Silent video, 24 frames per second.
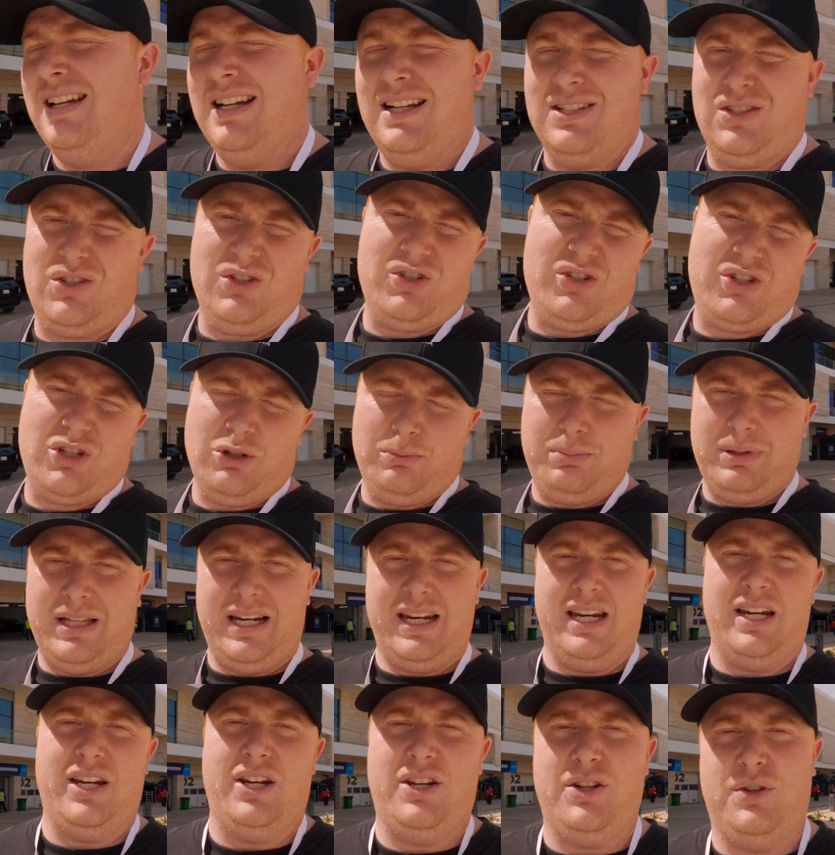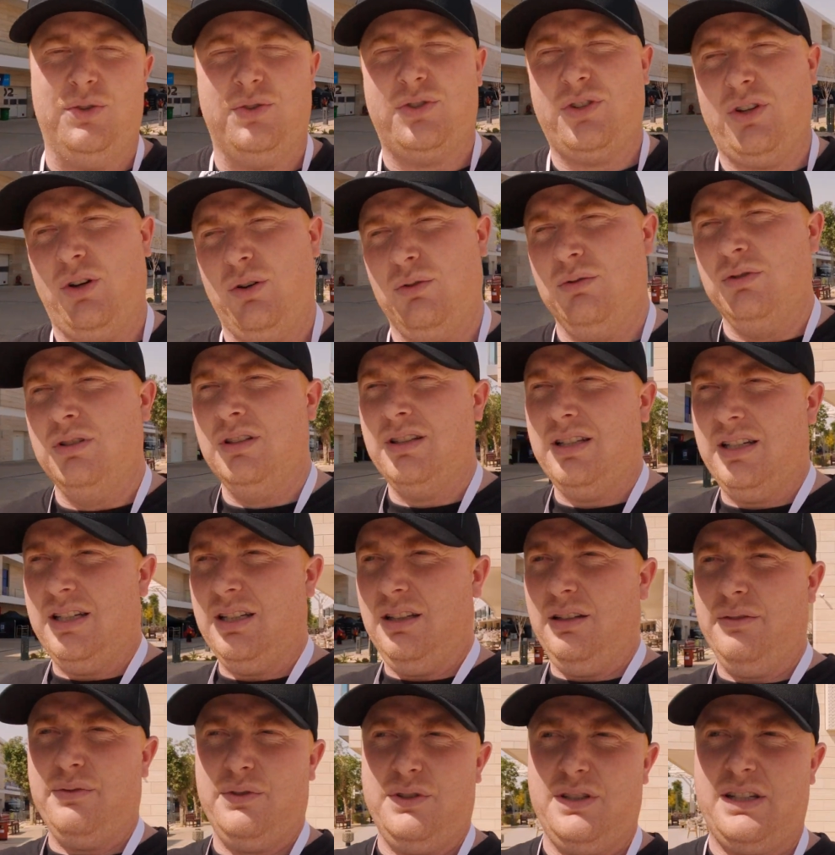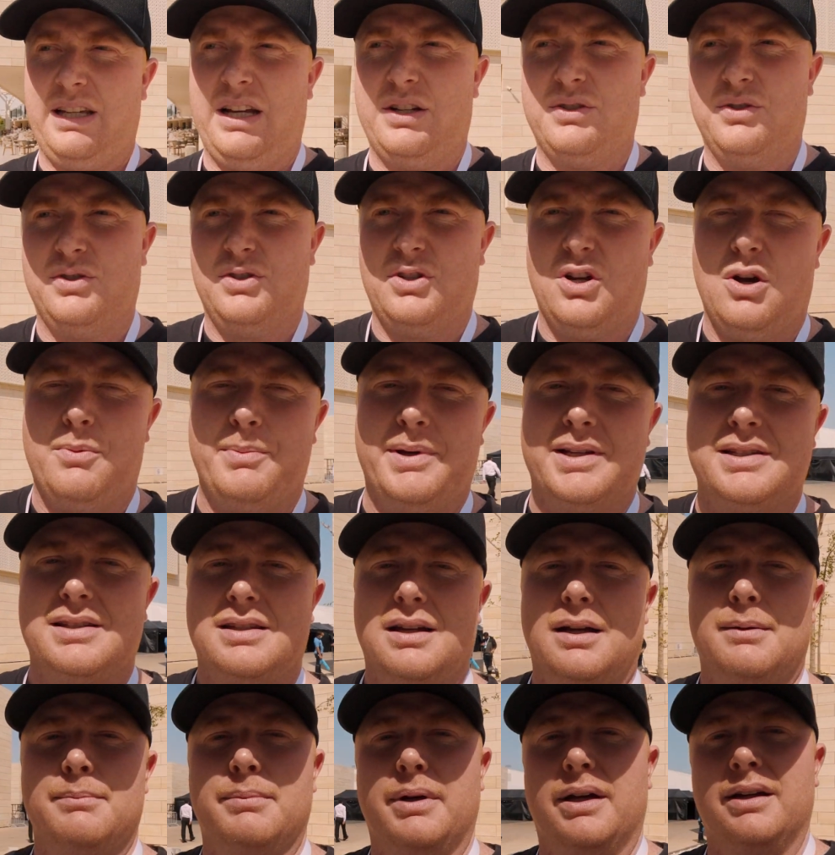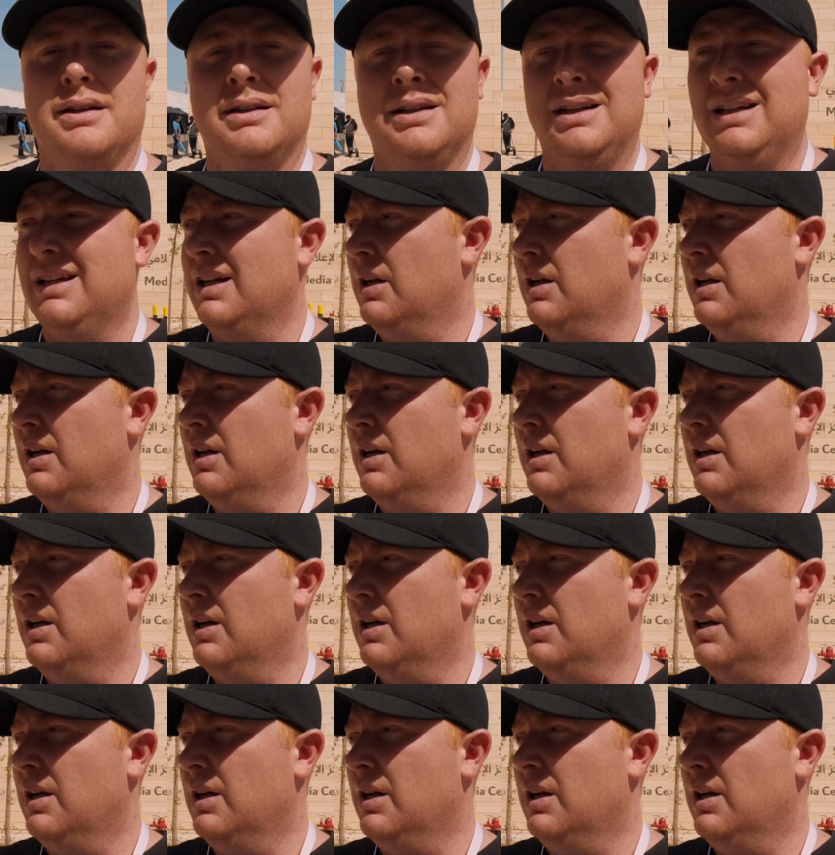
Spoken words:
And so there's still plenty to do. So the delivery schedule is all messed up, but